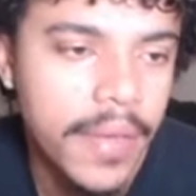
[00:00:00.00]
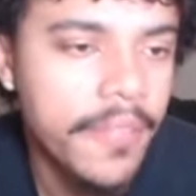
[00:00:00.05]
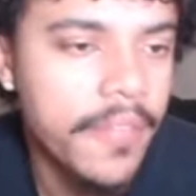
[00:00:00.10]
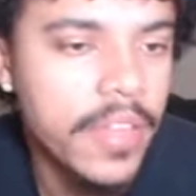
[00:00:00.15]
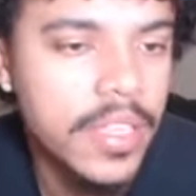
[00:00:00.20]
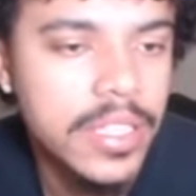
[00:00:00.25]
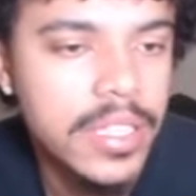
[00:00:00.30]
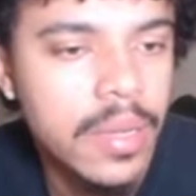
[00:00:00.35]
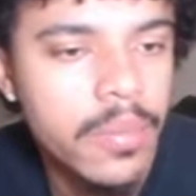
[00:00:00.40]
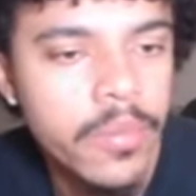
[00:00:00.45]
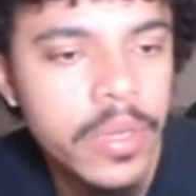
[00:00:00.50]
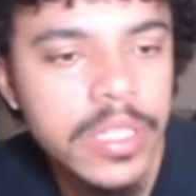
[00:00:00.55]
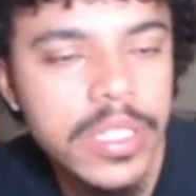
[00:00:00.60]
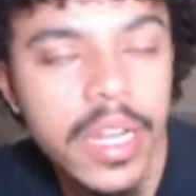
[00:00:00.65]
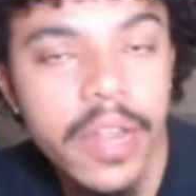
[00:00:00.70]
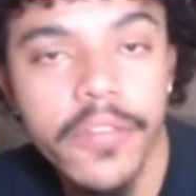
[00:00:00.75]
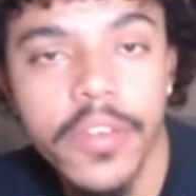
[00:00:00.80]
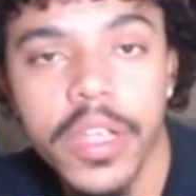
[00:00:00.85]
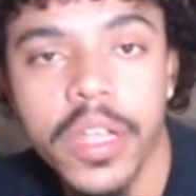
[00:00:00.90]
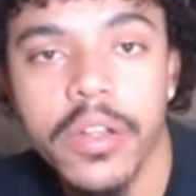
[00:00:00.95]
For some reason,
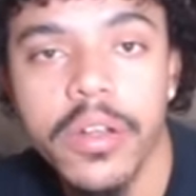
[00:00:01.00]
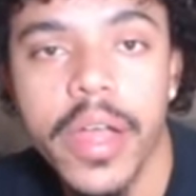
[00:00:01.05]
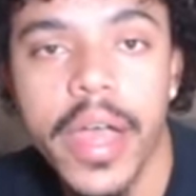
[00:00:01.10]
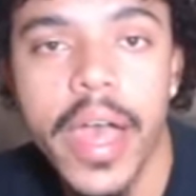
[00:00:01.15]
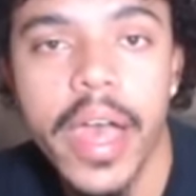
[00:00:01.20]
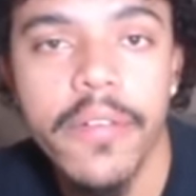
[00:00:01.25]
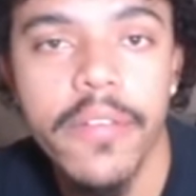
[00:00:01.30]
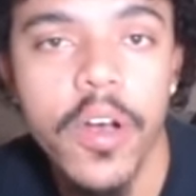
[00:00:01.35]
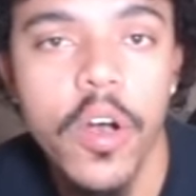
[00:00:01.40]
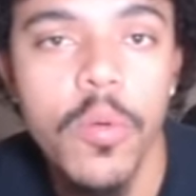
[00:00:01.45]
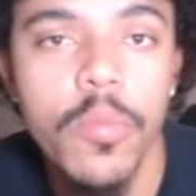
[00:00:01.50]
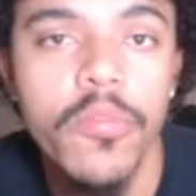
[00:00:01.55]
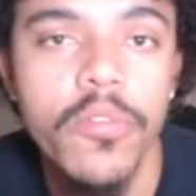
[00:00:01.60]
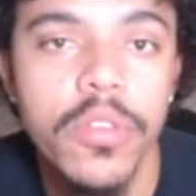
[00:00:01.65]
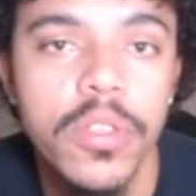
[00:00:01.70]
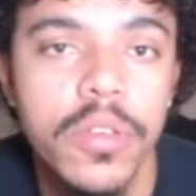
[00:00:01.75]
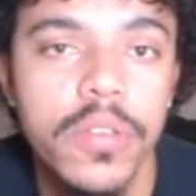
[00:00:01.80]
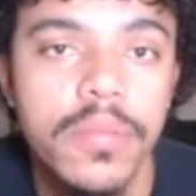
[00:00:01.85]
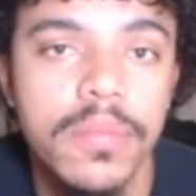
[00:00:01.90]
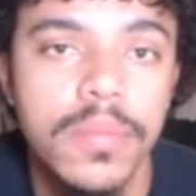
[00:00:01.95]
every year I have hope for
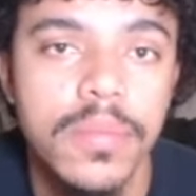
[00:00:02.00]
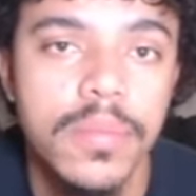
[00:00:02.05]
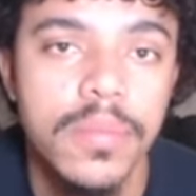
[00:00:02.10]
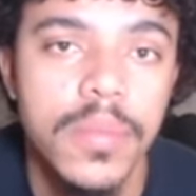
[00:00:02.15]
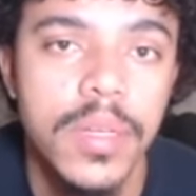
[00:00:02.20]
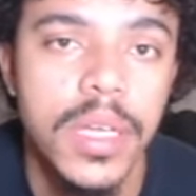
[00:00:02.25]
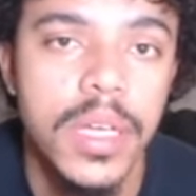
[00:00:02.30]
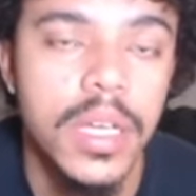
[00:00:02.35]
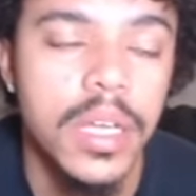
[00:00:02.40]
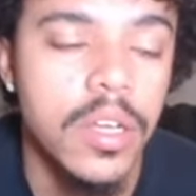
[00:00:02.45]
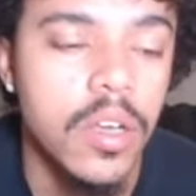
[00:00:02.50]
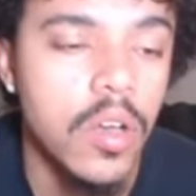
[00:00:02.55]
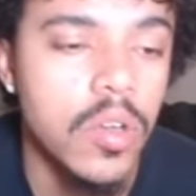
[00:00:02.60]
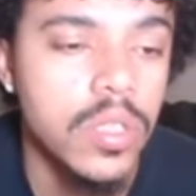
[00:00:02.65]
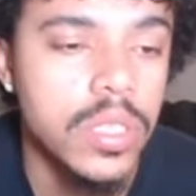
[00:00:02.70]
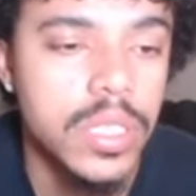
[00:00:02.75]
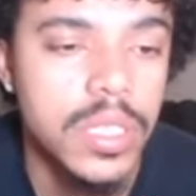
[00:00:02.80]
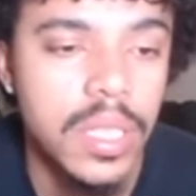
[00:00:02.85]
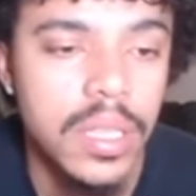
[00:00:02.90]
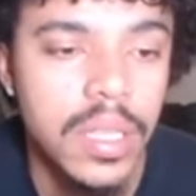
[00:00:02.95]
the
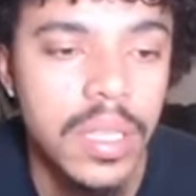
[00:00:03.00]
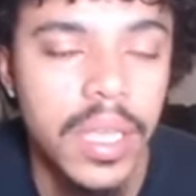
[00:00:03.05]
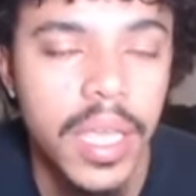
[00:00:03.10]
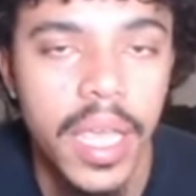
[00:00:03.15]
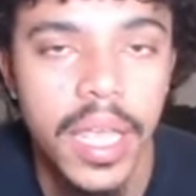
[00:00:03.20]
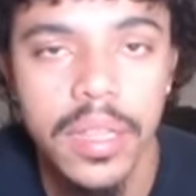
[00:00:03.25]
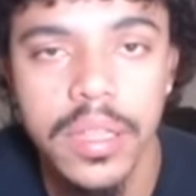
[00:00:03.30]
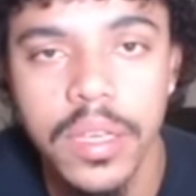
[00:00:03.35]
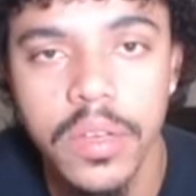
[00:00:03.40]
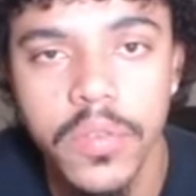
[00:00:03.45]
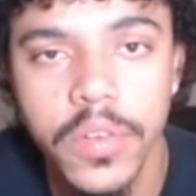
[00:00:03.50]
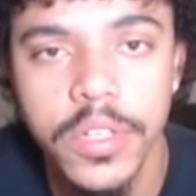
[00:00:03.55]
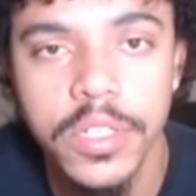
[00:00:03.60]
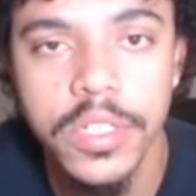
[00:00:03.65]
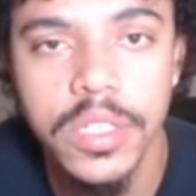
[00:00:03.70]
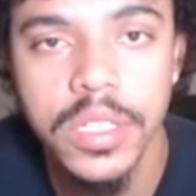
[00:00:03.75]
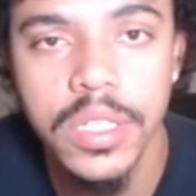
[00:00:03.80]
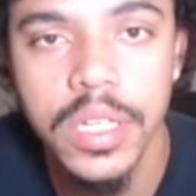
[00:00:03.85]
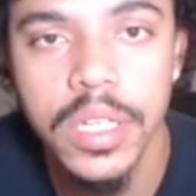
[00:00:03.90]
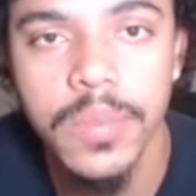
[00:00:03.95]
Colts because I think Anthony
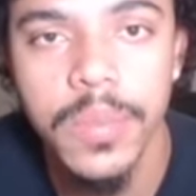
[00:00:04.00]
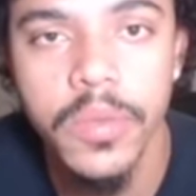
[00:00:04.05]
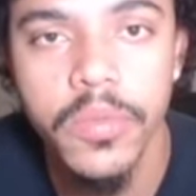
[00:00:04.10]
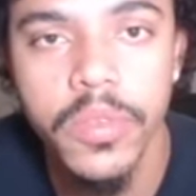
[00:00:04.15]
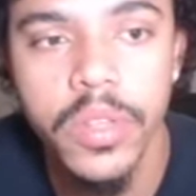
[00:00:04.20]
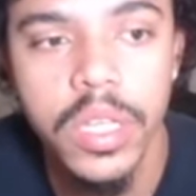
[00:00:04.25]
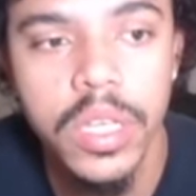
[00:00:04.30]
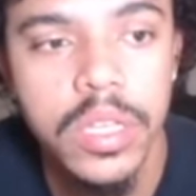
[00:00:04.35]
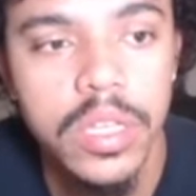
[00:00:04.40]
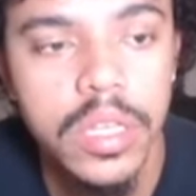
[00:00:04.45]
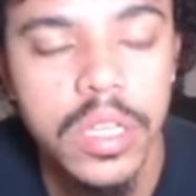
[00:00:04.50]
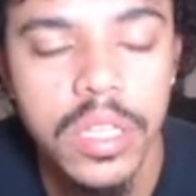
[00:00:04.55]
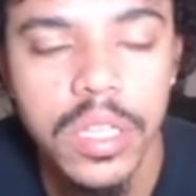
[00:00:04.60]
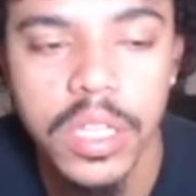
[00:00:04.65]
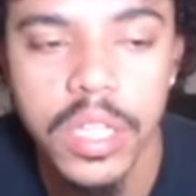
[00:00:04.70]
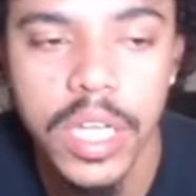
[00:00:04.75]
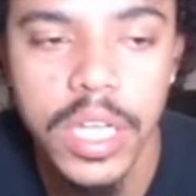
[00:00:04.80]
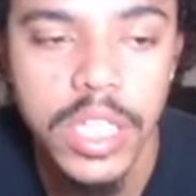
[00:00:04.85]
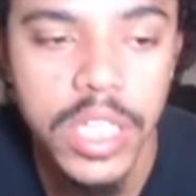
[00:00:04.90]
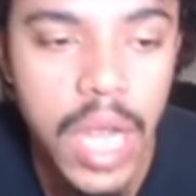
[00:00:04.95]
Richardson can be really good, and
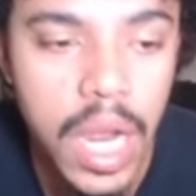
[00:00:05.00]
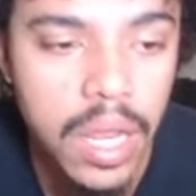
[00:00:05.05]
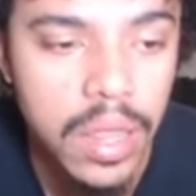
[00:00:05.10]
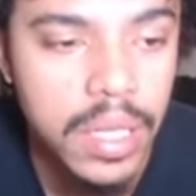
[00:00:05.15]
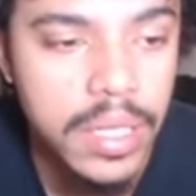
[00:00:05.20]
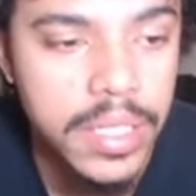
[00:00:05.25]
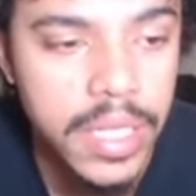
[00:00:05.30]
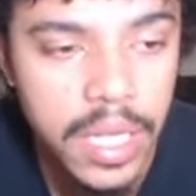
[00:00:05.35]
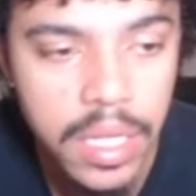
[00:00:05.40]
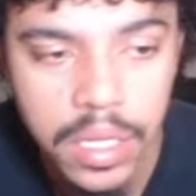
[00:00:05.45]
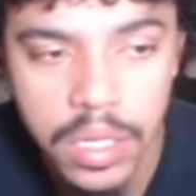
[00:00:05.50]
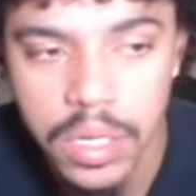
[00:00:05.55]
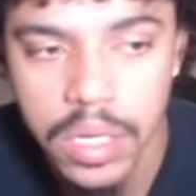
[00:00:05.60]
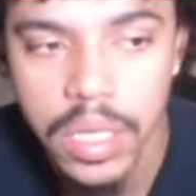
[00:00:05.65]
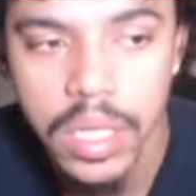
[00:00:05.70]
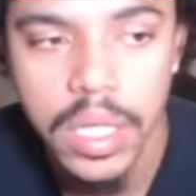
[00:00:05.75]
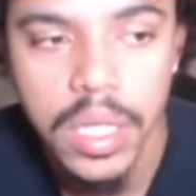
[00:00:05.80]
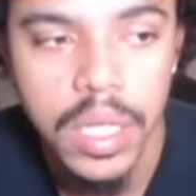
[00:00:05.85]
you got Jonathan Taylor.